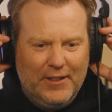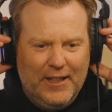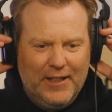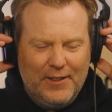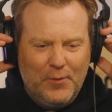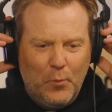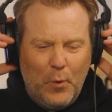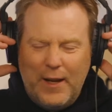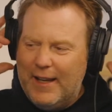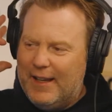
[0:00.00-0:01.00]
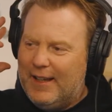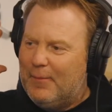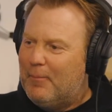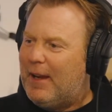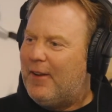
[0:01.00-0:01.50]
did
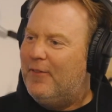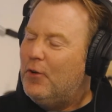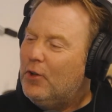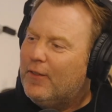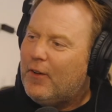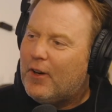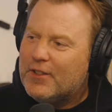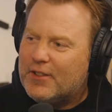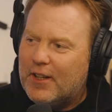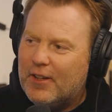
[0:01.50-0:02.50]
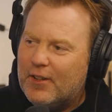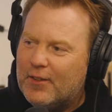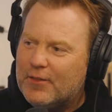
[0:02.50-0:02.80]
we make a fool of ourselves?